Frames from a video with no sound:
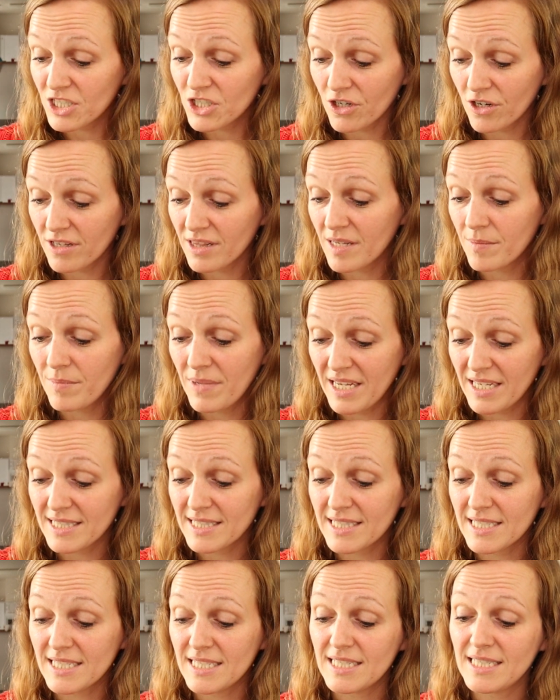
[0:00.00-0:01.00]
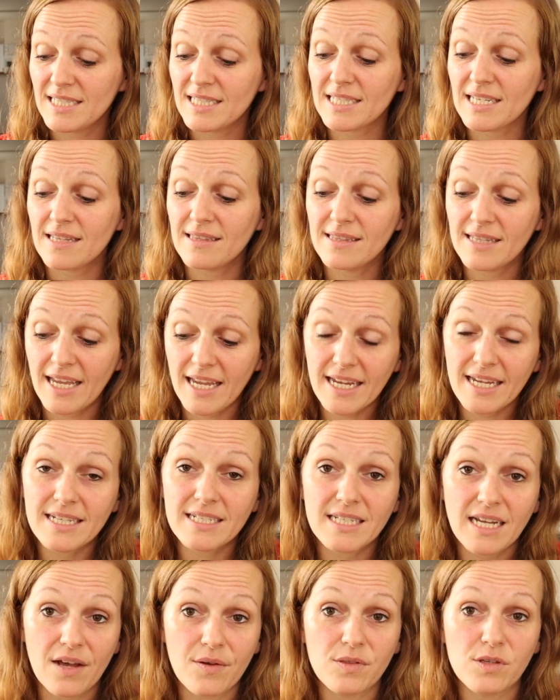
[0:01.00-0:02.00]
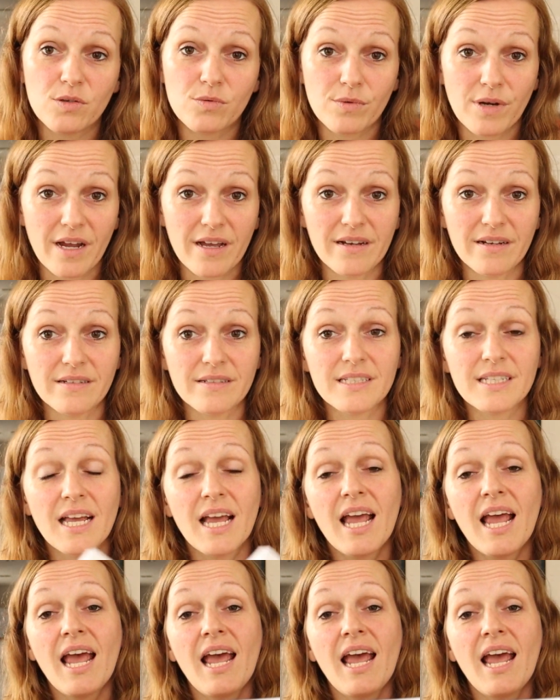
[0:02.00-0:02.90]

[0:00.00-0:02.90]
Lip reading: Charlotte Mason's Laying Down the Rails.